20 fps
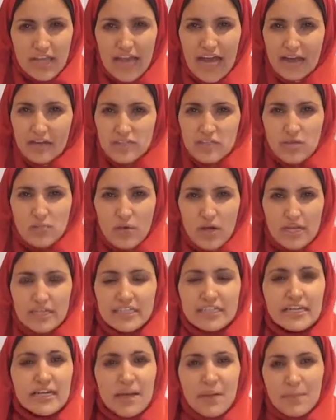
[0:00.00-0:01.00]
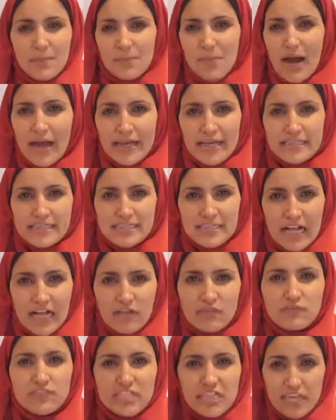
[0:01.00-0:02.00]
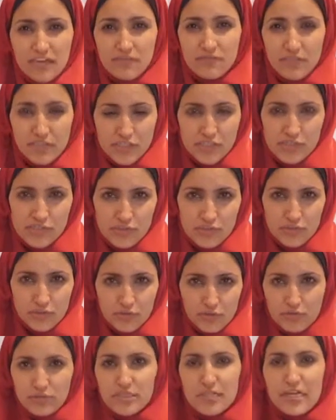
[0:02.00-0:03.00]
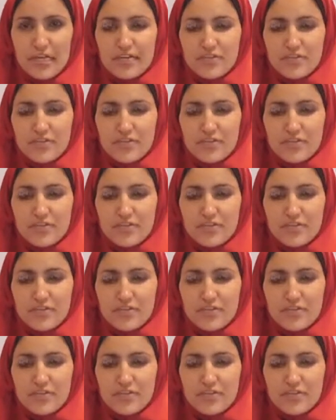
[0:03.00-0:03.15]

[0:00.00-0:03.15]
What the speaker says: How does it work by itself to convince you